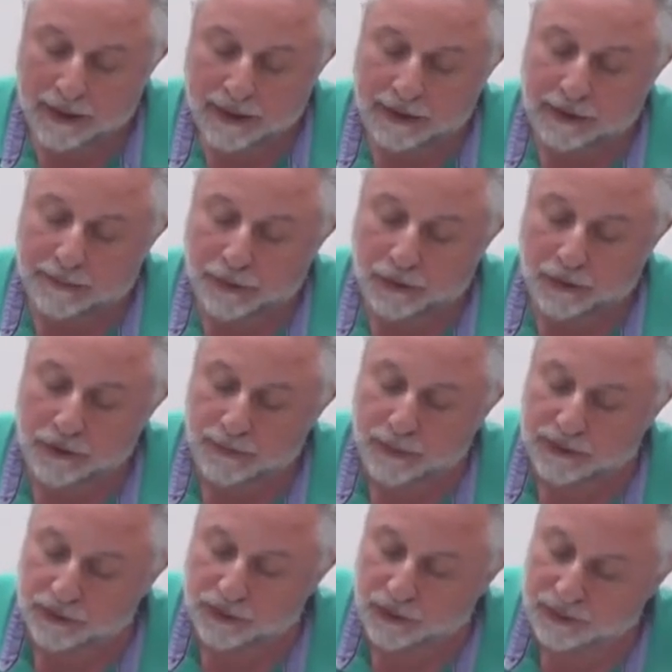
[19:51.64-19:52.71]
In the
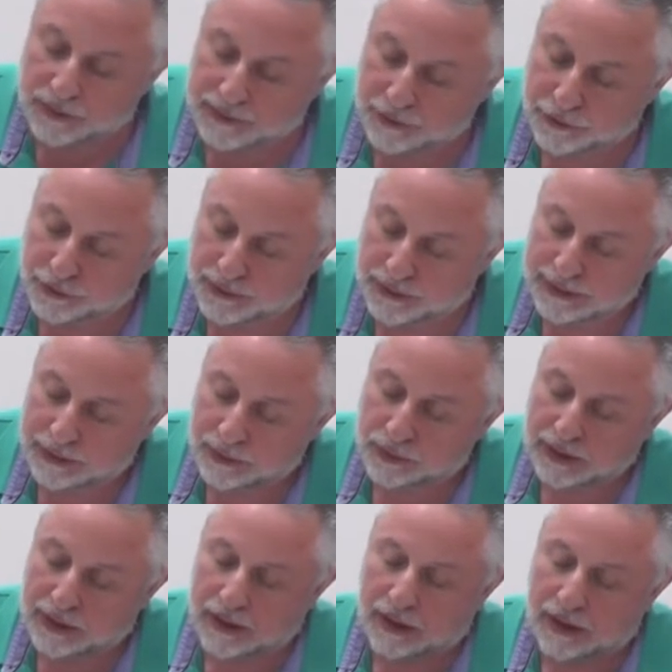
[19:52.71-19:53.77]
postmodern condition,
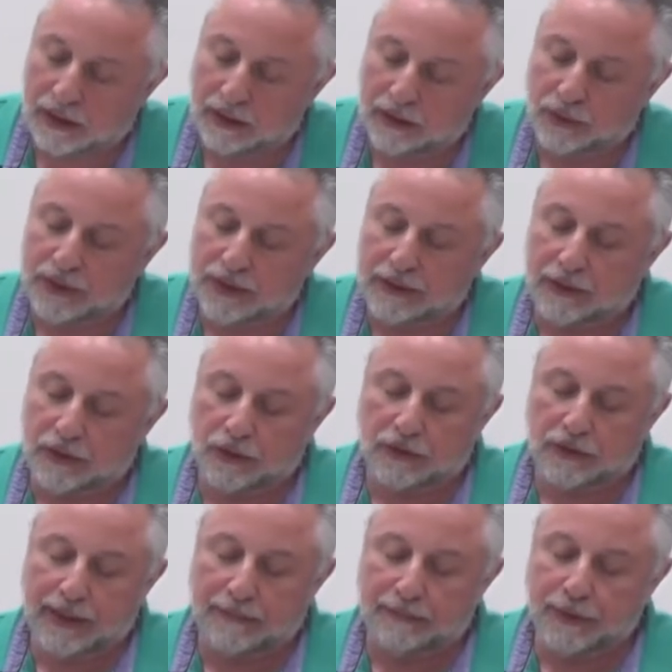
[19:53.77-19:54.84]
Lyotard argues that the
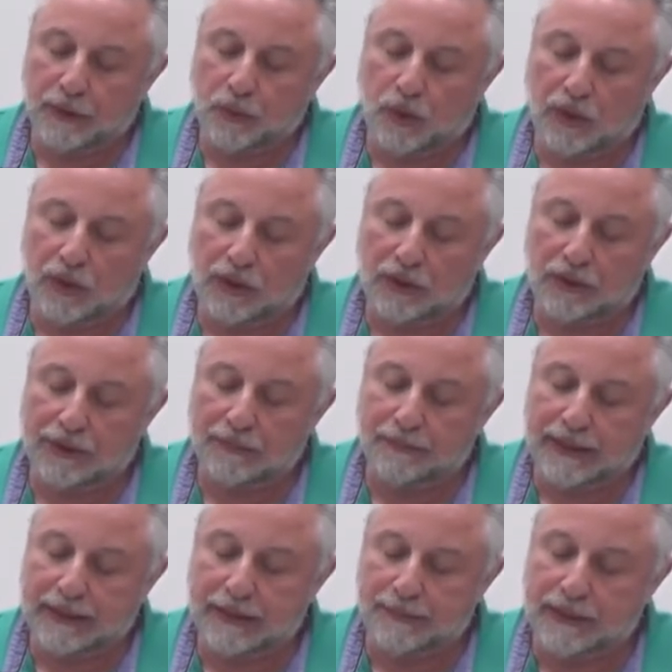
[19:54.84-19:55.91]
contemporary world can
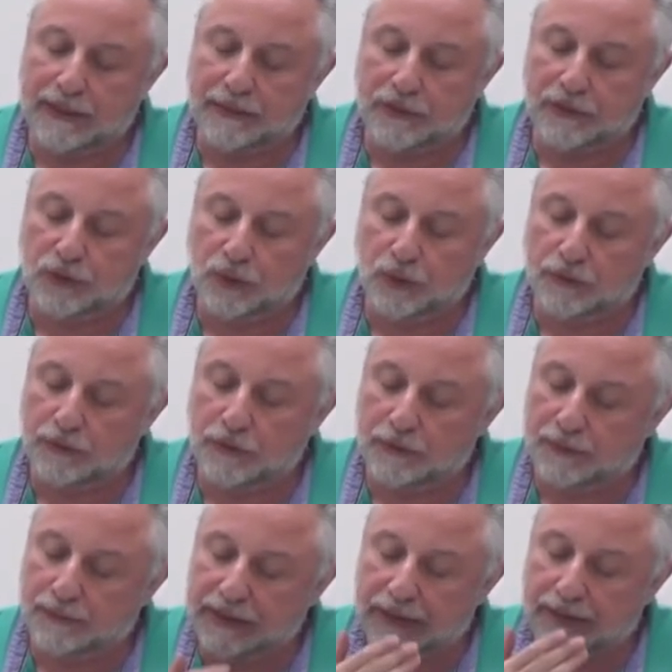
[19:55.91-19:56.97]
best be understood from
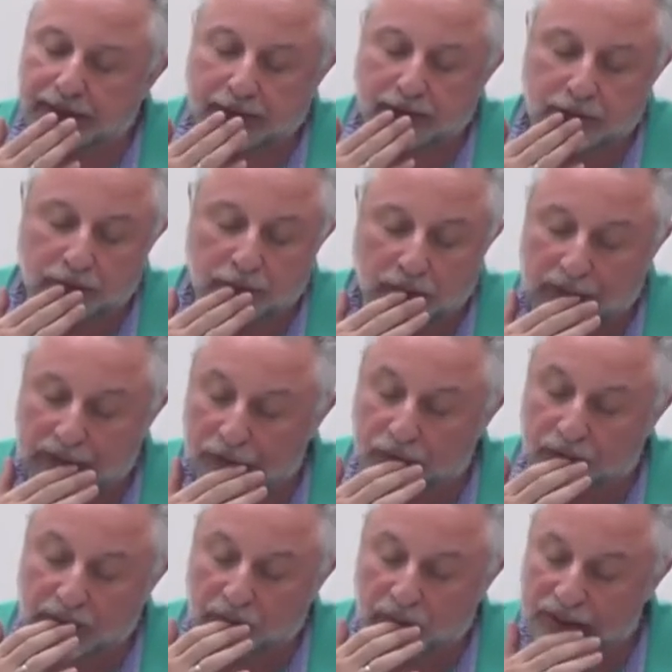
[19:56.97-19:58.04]
the perspective of
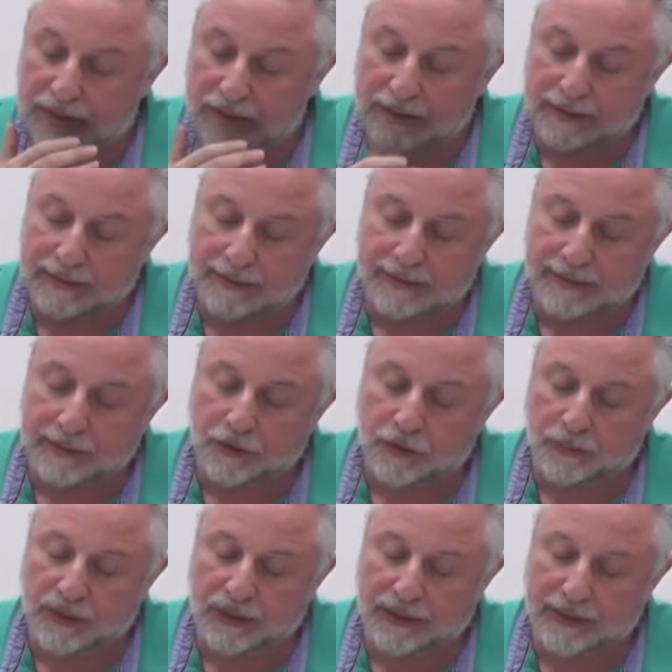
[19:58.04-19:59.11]
linguistics and
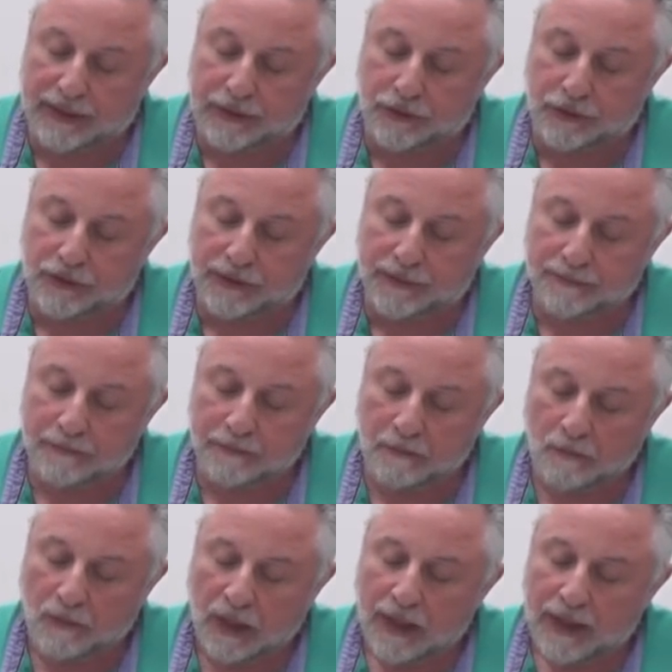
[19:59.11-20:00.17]
communication,
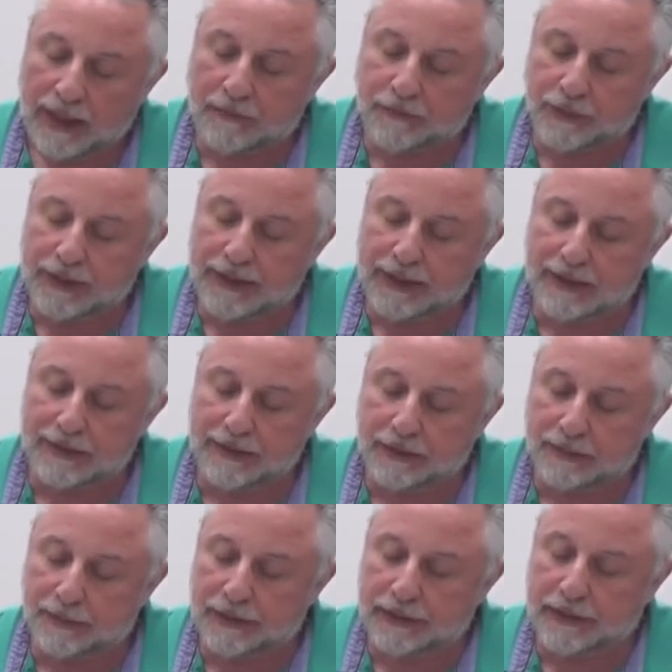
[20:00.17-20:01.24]
emphasizing
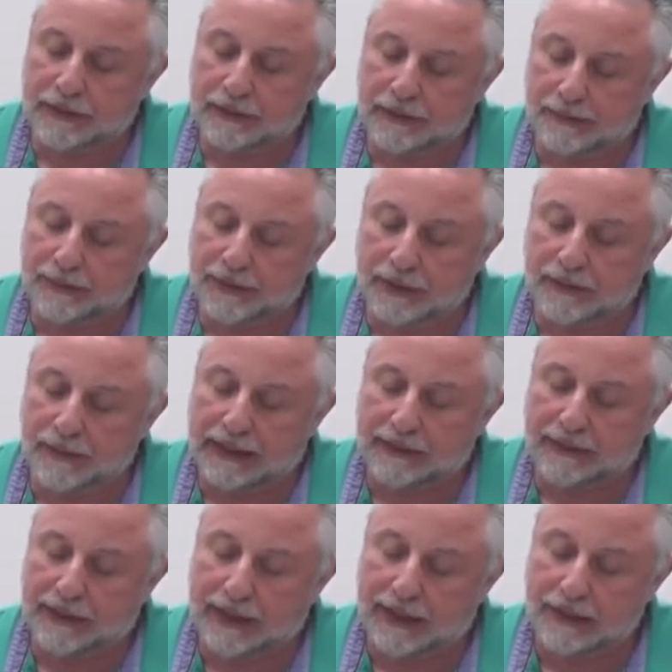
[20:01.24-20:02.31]
the, the
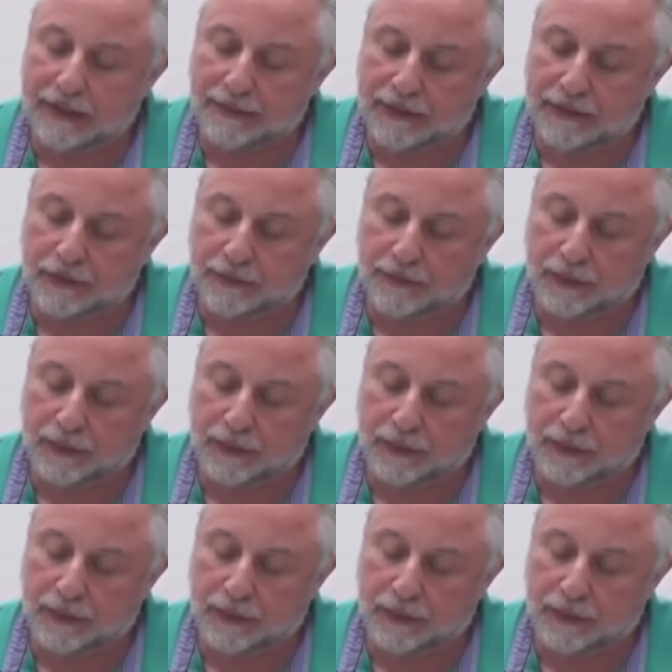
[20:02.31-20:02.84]
pragmatic aspects of